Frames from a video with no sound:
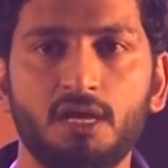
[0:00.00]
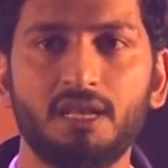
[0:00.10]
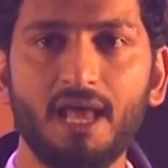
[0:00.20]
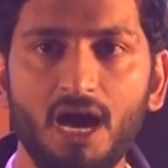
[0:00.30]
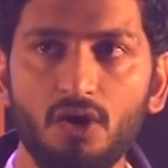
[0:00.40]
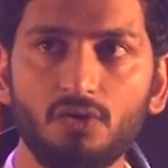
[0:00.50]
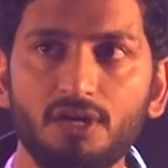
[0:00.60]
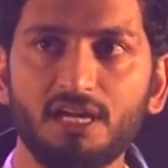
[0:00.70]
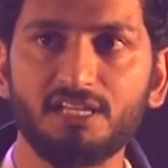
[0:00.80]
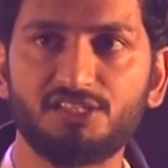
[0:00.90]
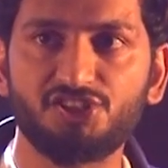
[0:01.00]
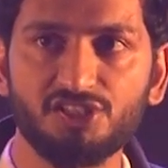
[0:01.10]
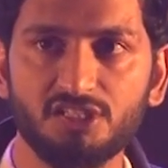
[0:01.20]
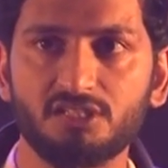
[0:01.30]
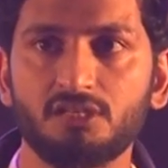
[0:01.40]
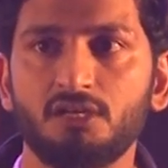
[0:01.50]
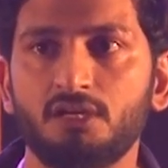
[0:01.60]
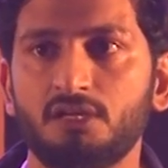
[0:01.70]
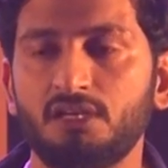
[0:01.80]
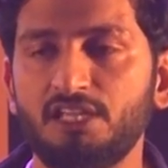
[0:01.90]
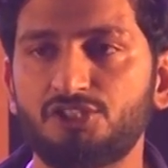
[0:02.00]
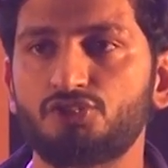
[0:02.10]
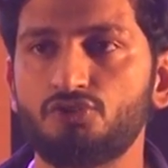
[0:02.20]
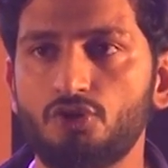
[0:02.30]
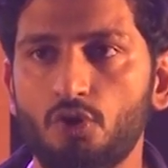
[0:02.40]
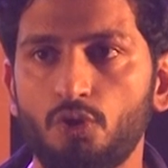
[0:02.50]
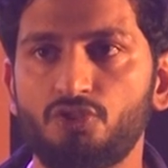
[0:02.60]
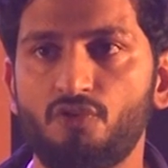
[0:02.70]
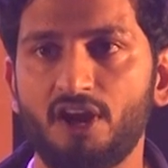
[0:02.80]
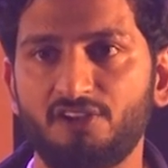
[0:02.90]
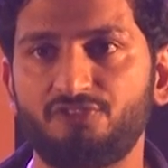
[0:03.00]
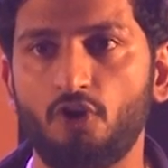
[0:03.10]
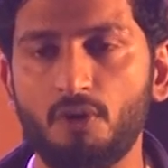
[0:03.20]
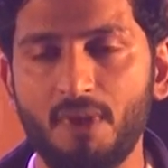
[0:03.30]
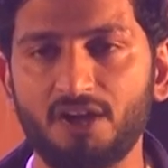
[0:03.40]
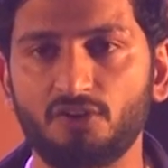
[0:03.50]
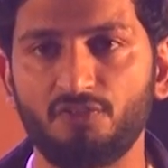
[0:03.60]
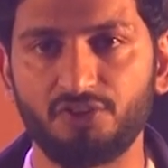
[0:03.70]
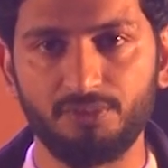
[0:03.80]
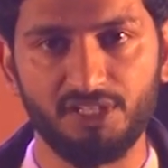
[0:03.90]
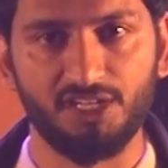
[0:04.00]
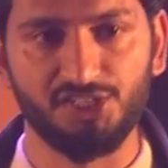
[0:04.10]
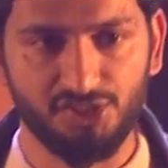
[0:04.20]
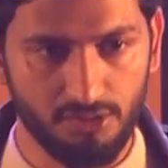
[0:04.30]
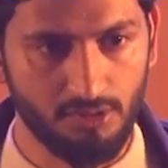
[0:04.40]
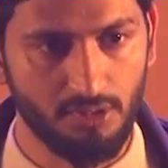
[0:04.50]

Now, it just needs to know the right format of communication.